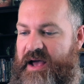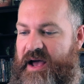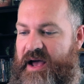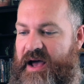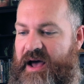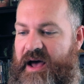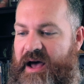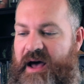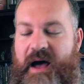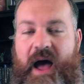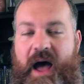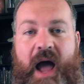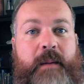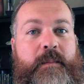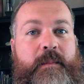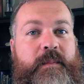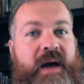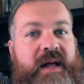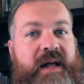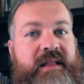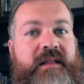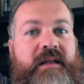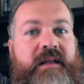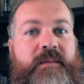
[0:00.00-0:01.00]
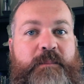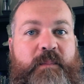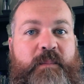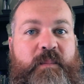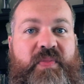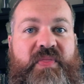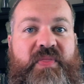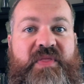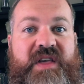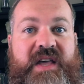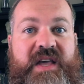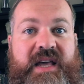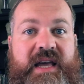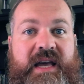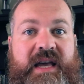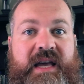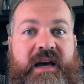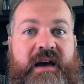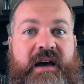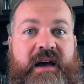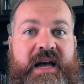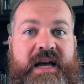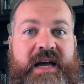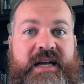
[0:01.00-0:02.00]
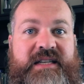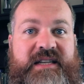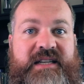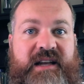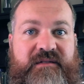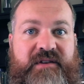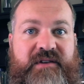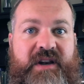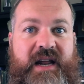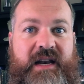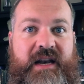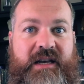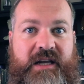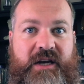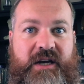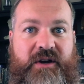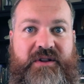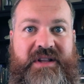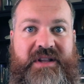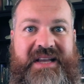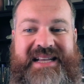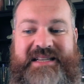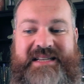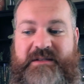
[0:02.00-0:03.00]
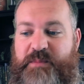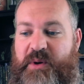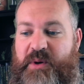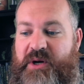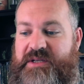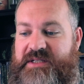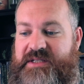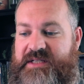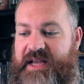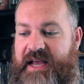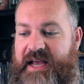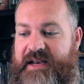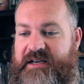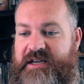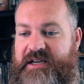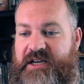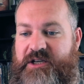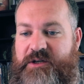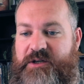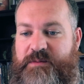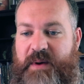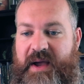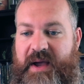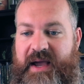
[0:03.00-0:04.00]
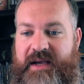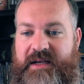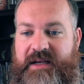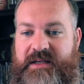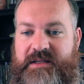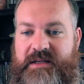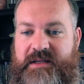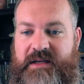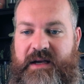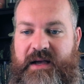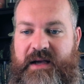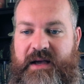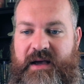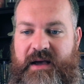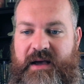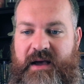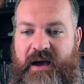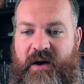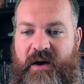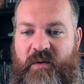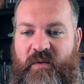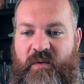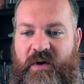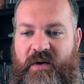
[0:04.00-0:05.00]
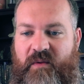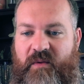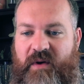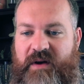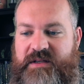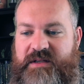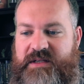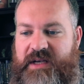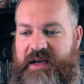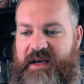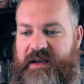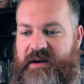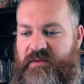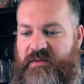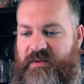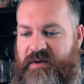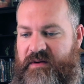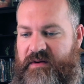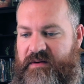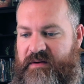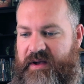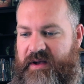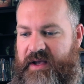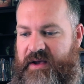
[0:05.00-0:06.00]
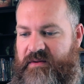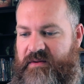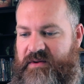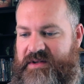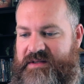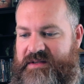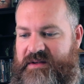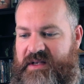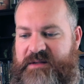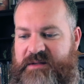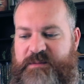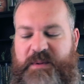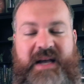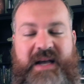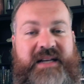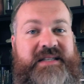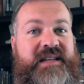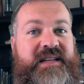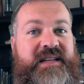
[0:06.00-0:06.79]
I bet the dividend yield is percentage based. And what was it? It's paying